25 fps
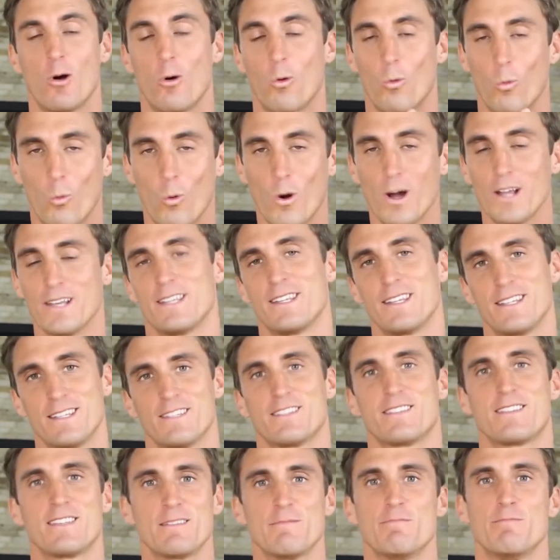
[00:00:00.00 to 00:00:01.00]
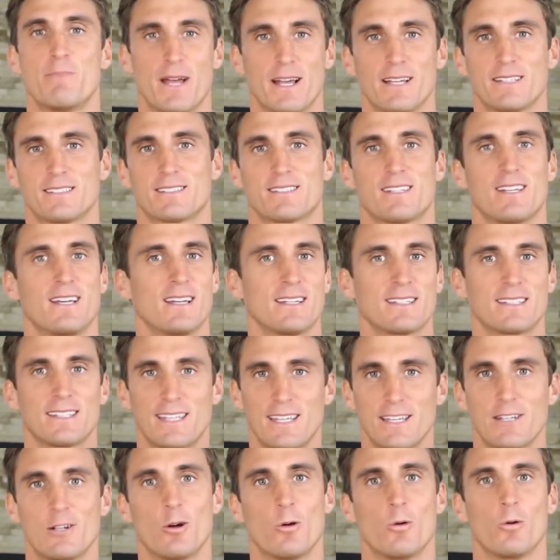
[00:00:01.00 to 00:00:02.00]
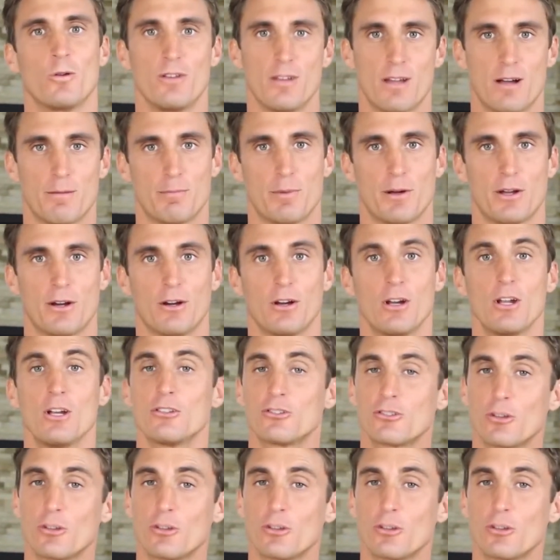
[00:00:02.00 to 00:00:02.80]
what is the best keto nut butter.